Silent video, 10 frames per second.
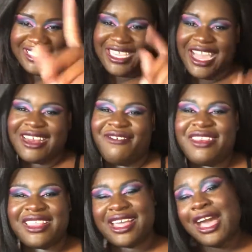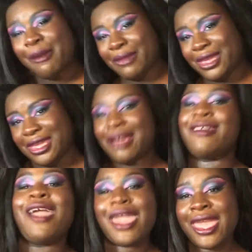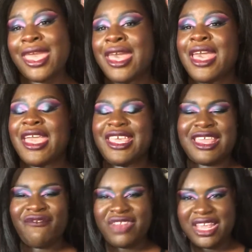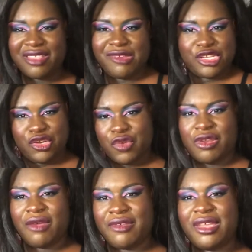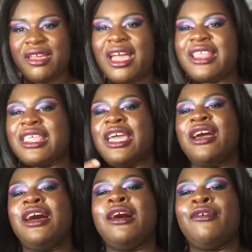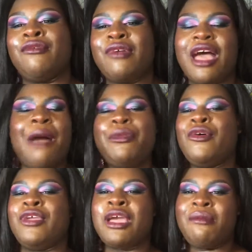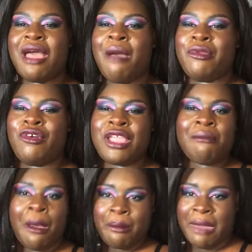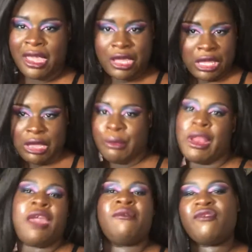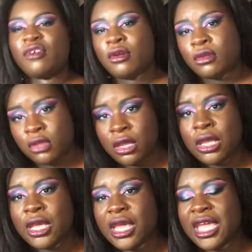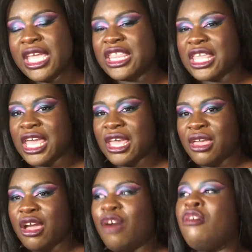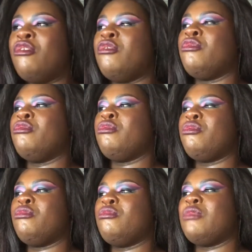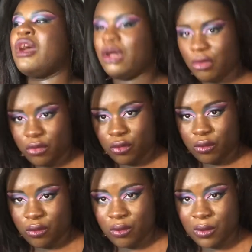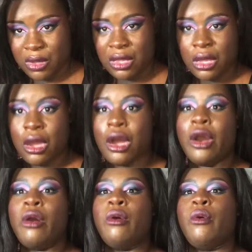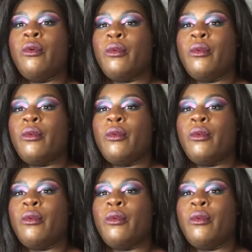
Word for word: Y'all know what is coming, okay? He said, Vanessa, what you doing over here? I said, oh, I am doing your, I am doing your mama makeup or whatever. And he said, oh, oh, oh.